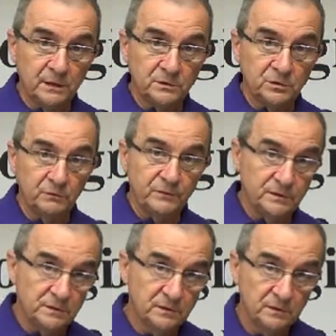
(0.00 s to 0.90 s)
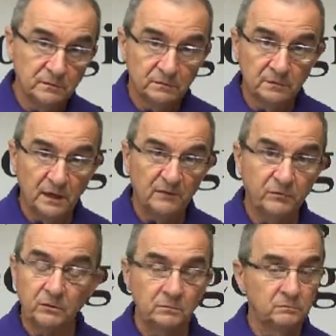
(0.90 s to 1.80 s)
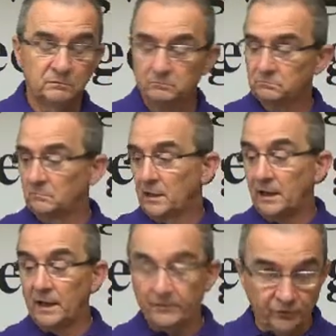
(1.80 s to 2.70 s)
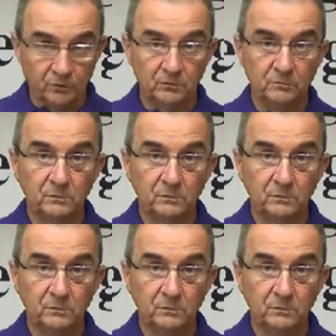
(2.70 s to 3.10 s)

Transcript: in a service, ever, ever.